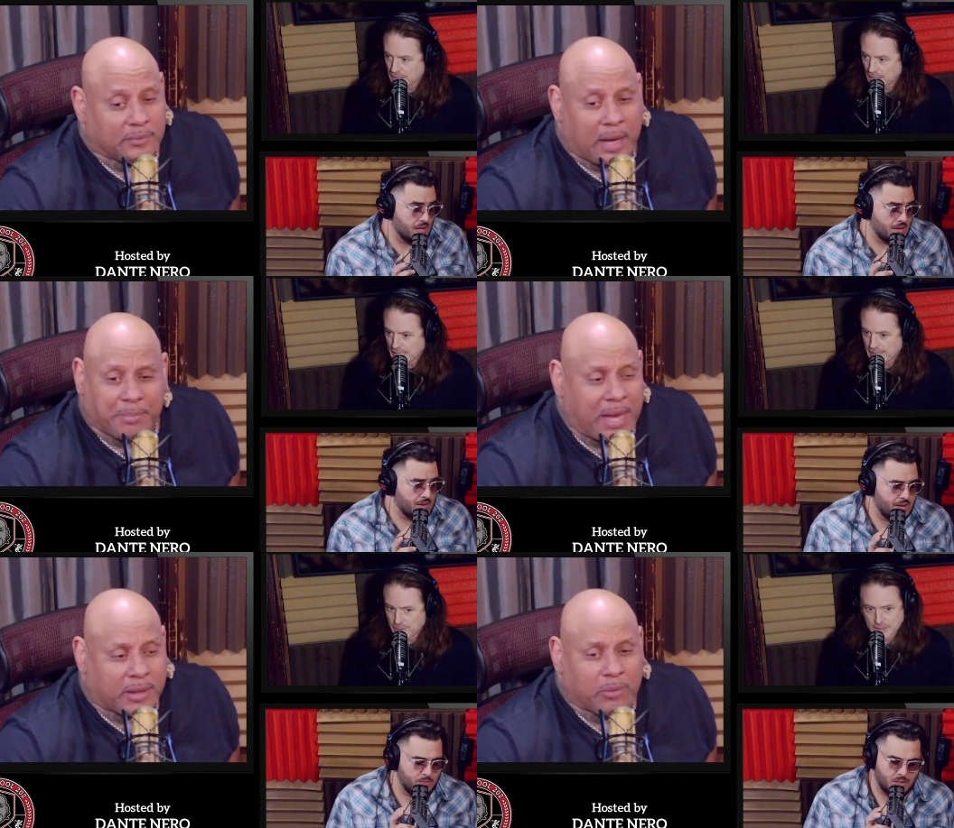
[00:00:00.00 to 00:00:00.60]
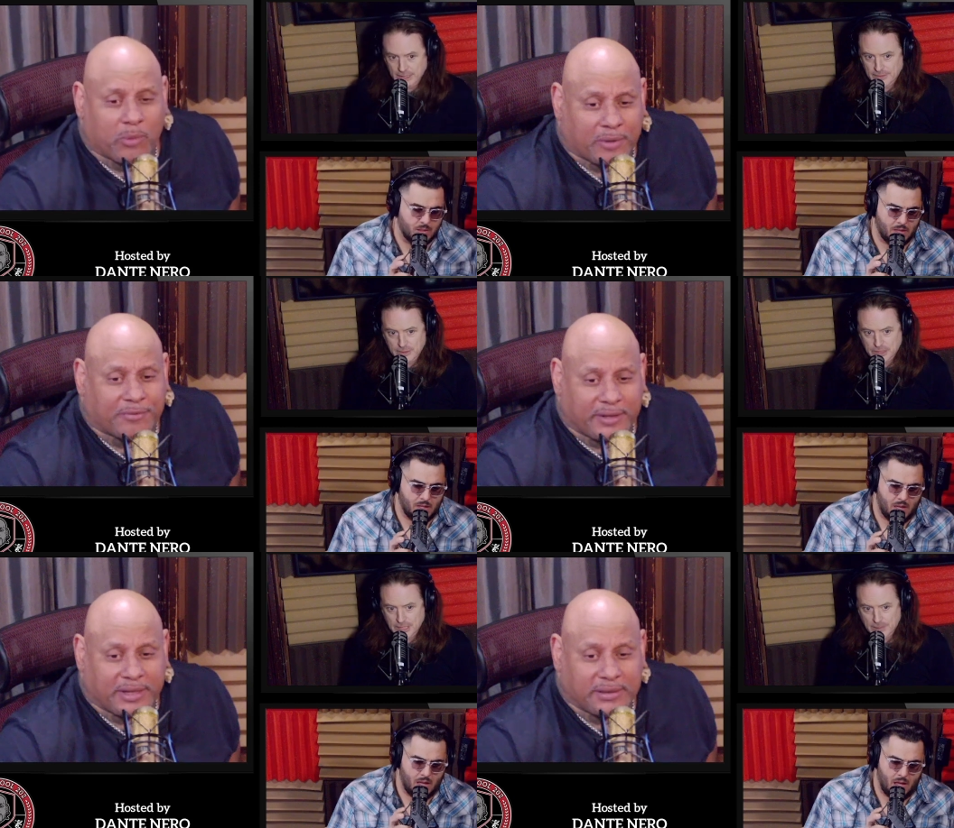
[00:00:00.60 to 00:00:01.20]
Speaker 1: Yeah. I'm not not going work
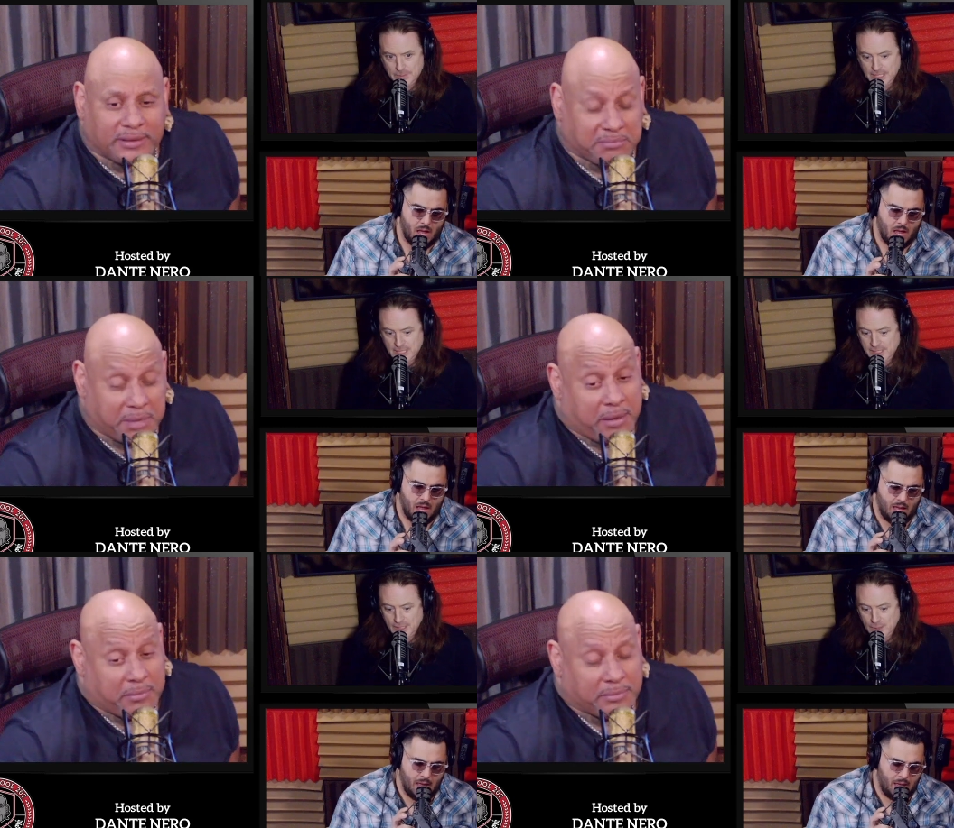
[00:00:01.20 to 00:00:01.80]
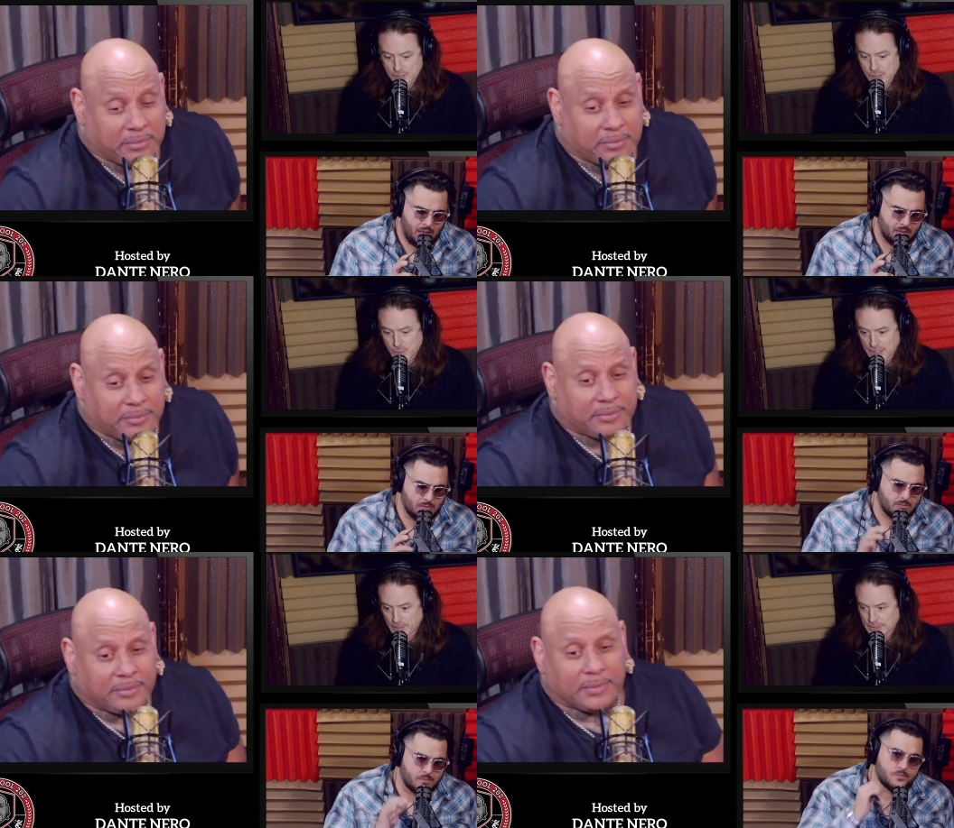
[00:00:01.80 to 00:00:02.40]
for jobs, this. And yeah. it's the closest
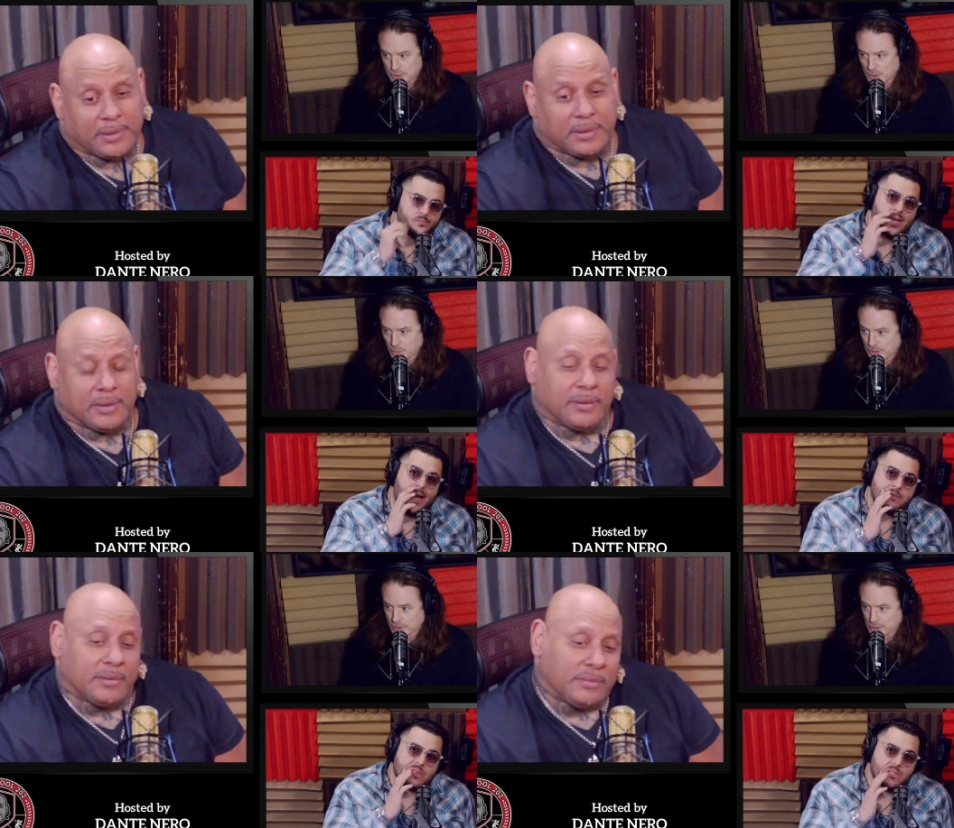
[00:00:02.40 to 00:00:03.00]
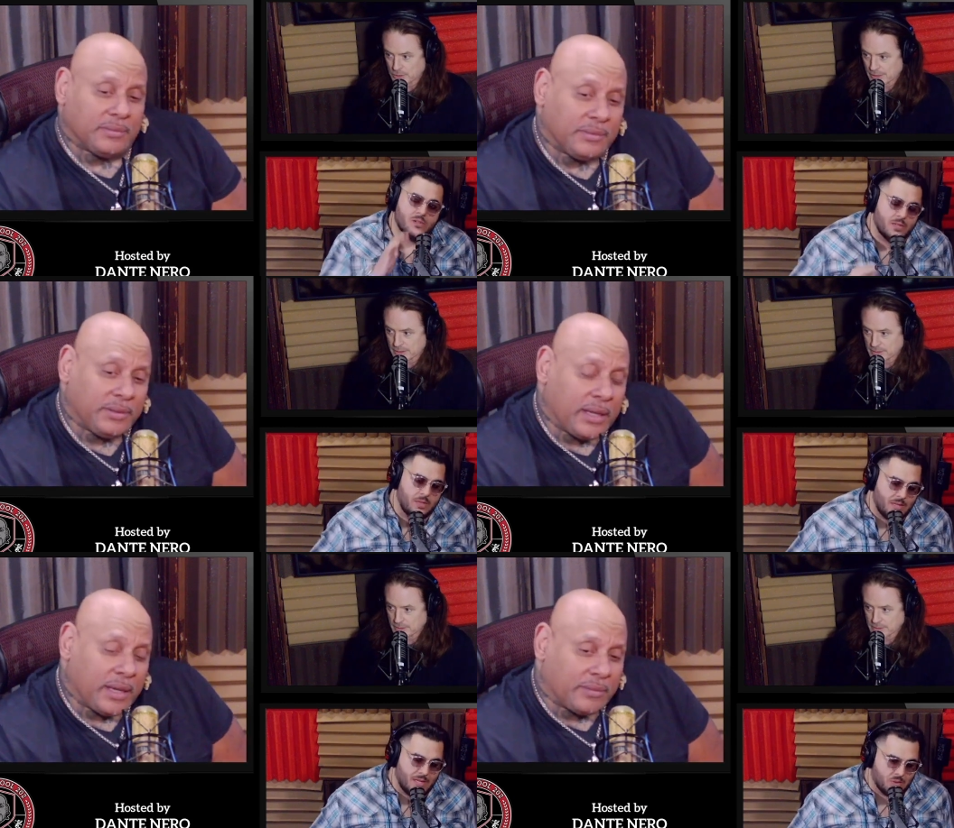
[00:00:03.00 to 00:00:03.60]
we're coming to a
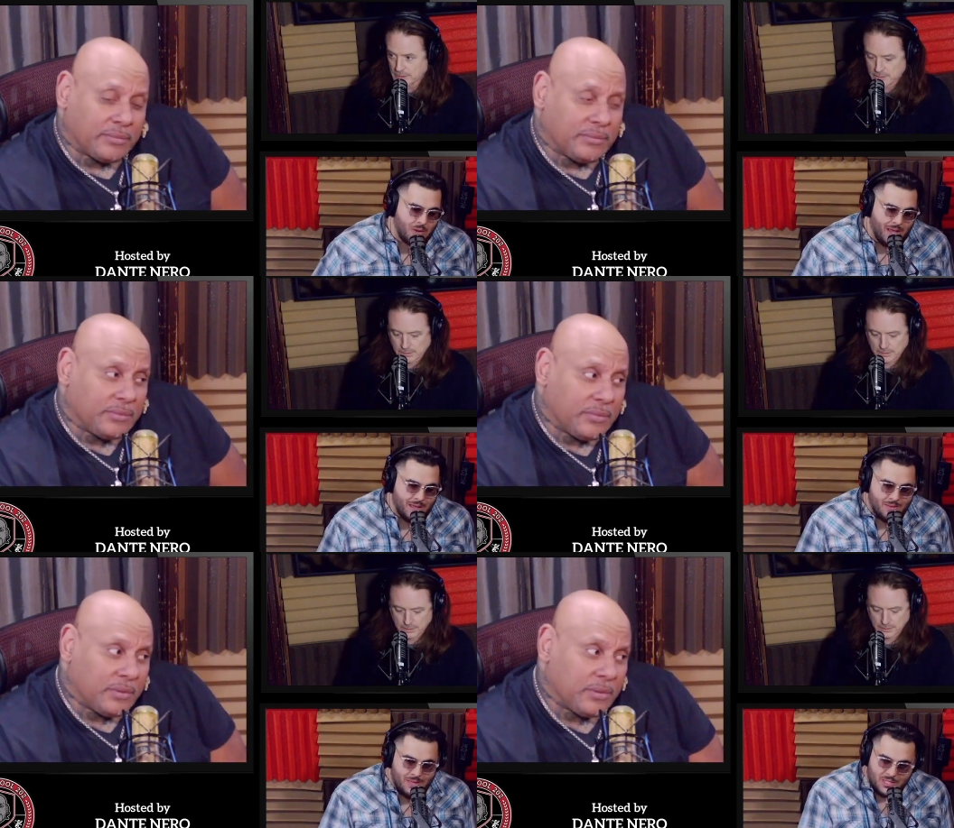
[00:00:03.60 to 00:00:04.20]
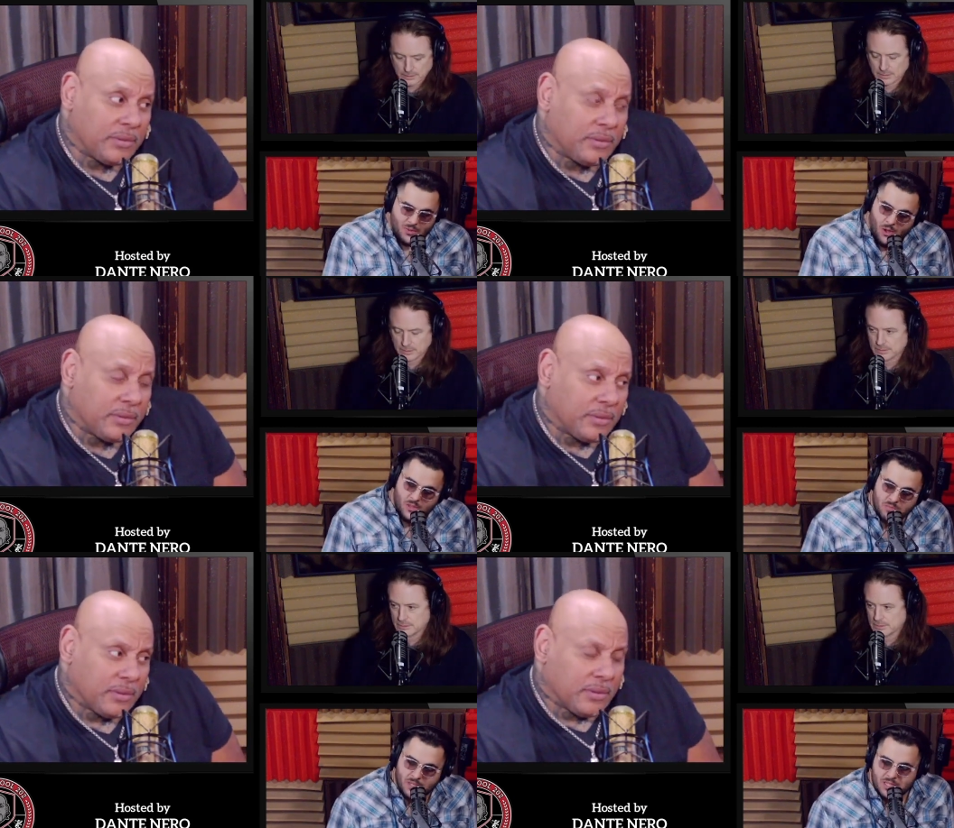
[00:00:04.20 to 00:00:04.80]
Absolutely.
Speaker 2: That's yeah. why that's why all
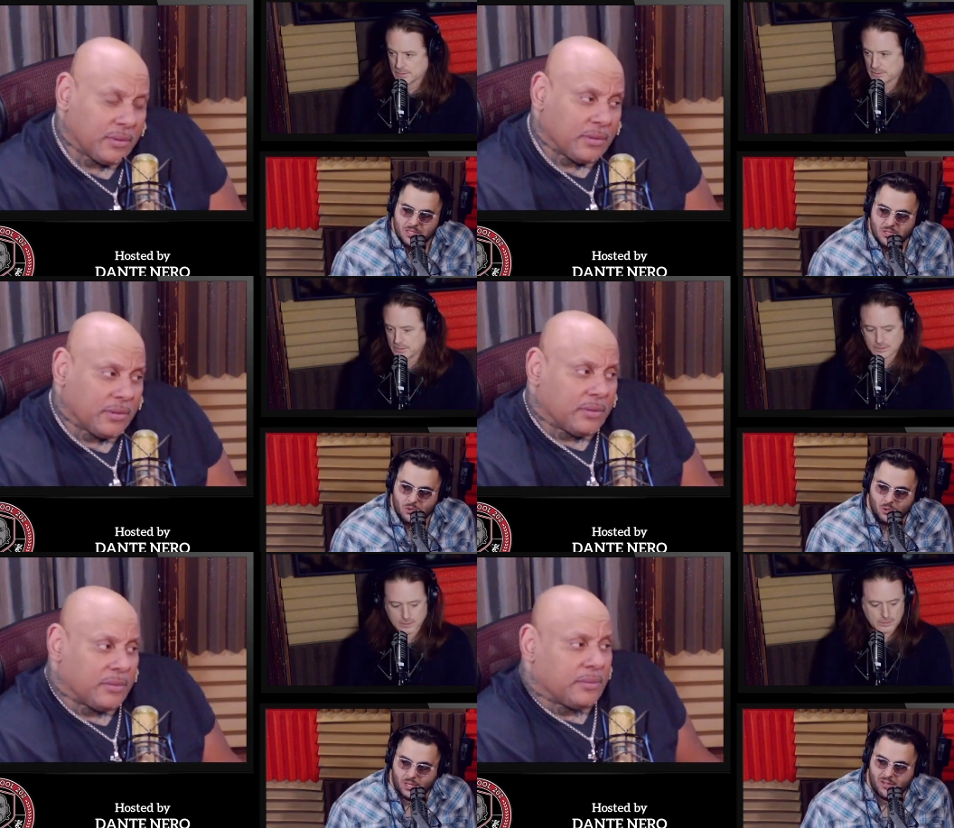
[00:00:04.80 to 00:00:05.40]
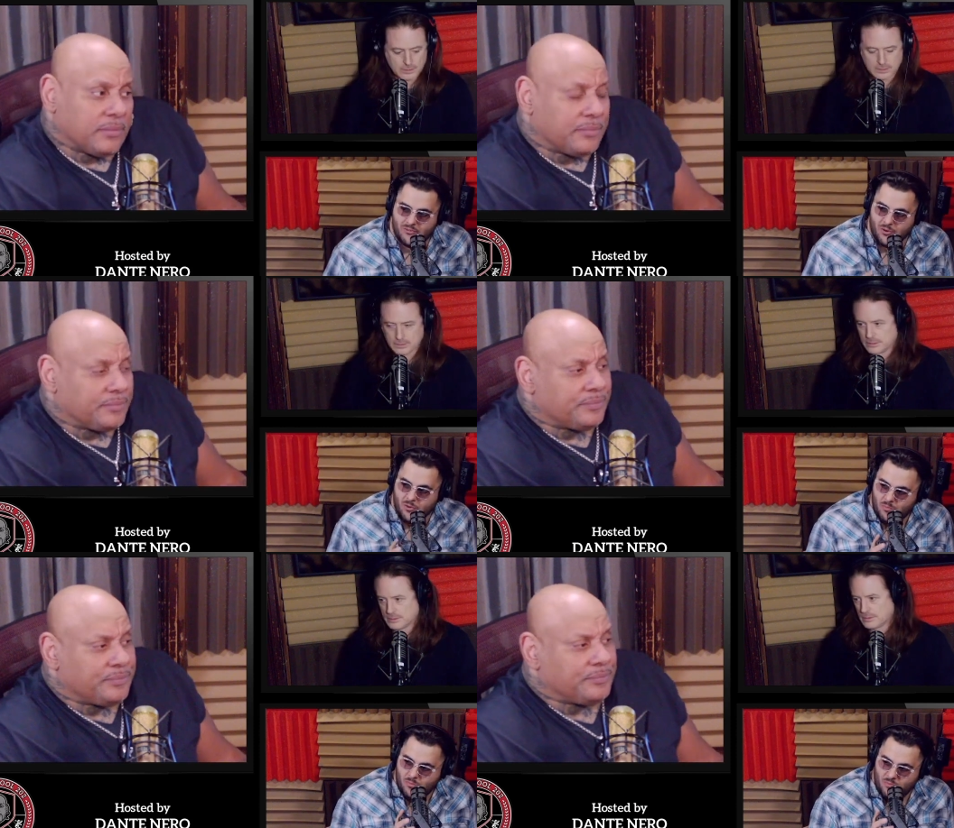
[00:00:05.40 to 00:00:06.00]
these places are looking
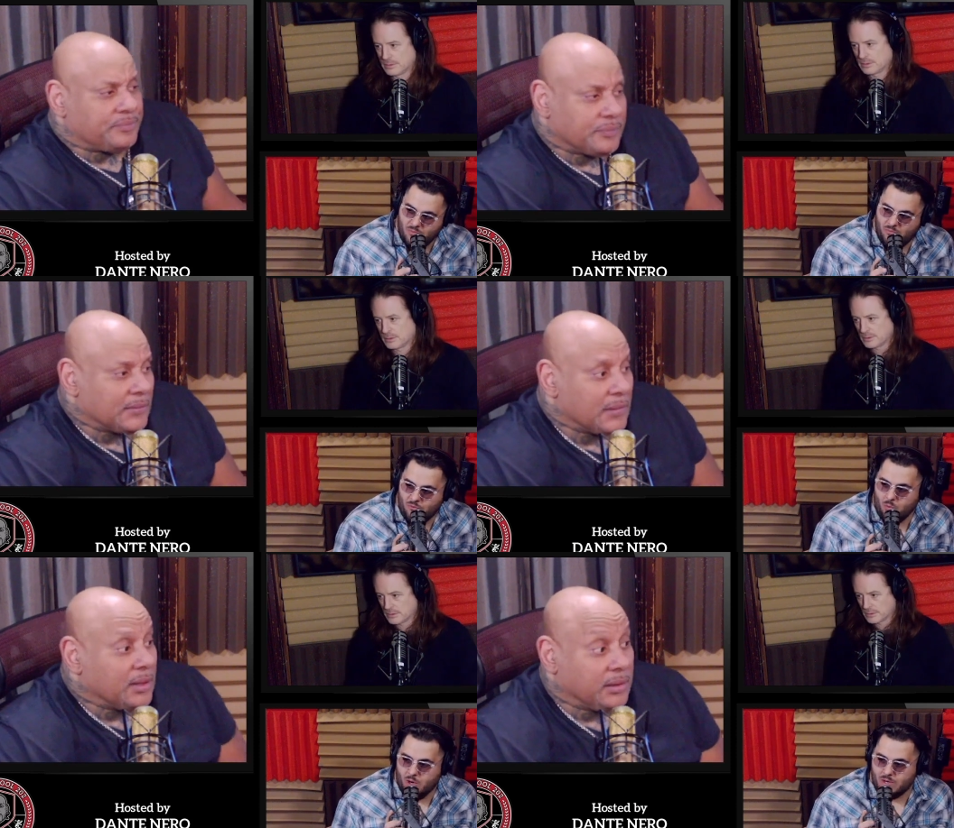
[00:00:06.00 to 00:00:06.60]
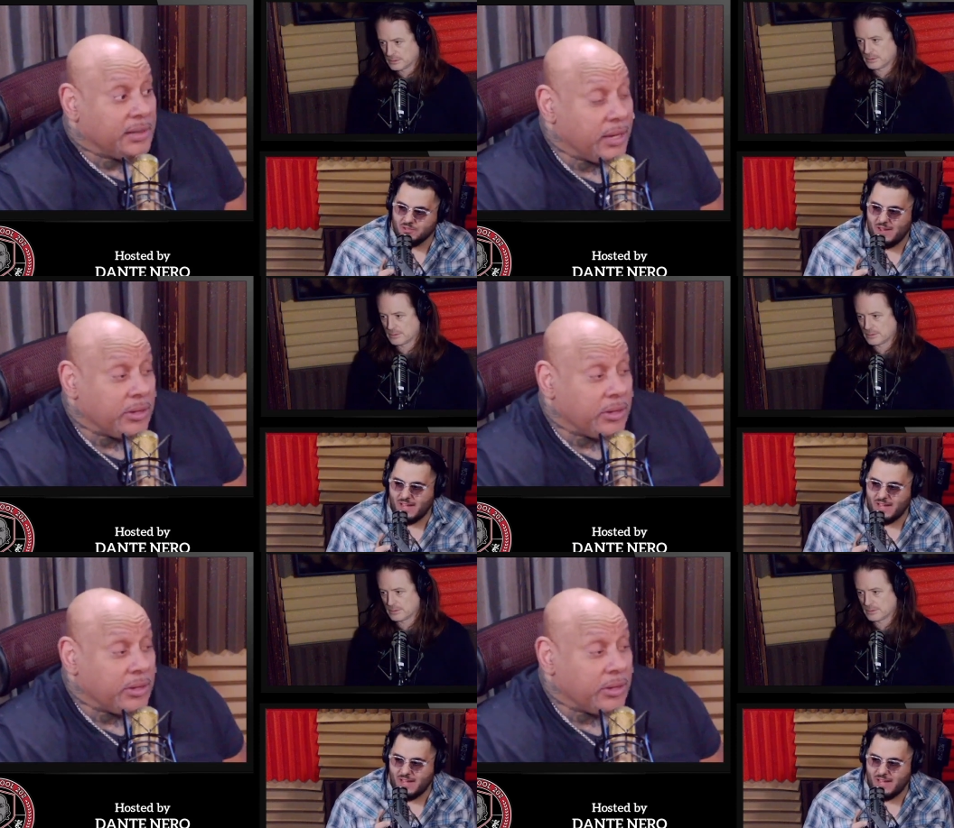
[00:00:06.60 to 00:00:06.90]
for for workers. Yeah,